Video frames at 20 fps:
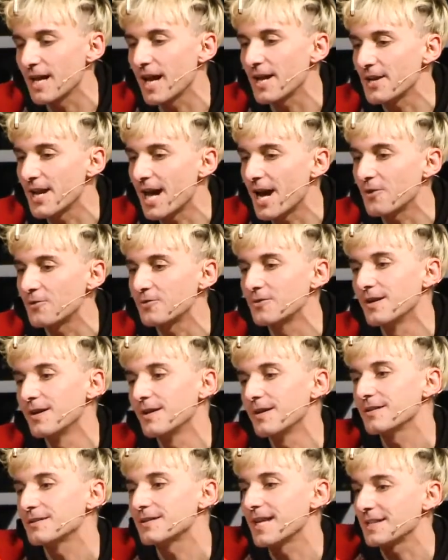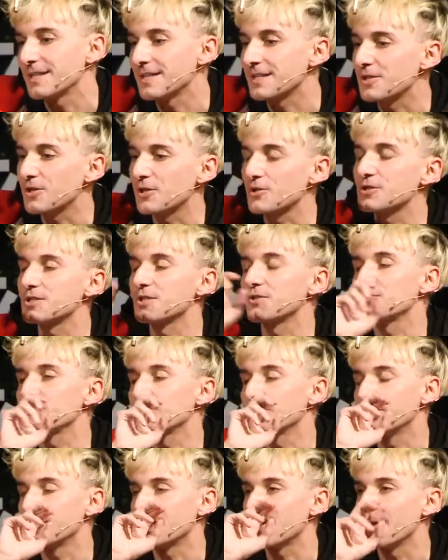We are now getting closer
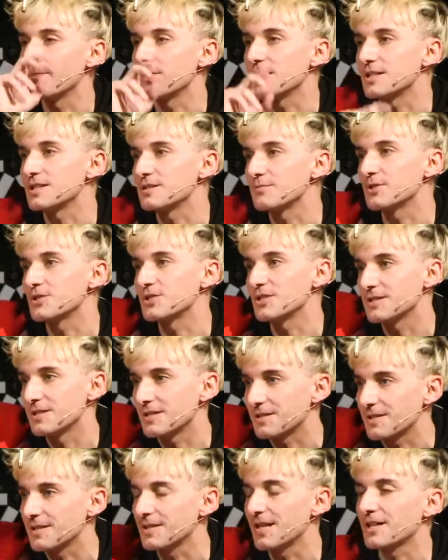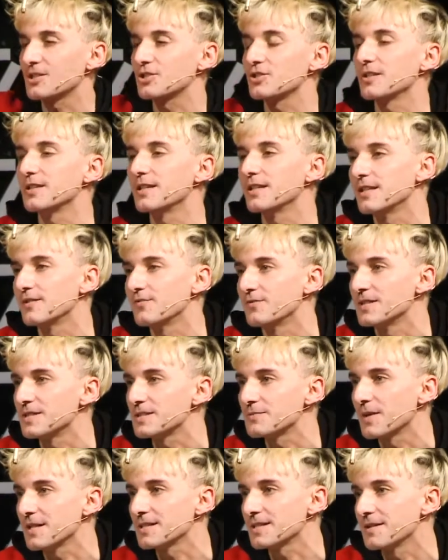to becoming a species that can actually live
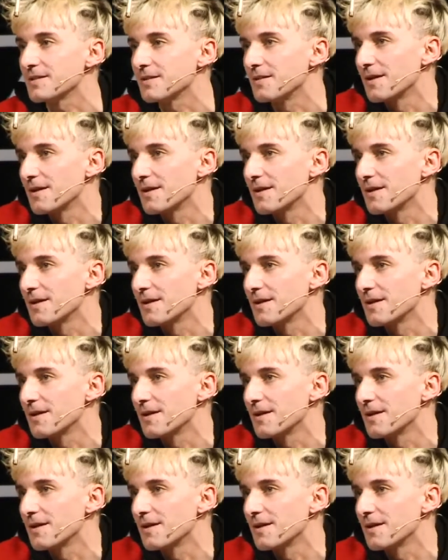in space.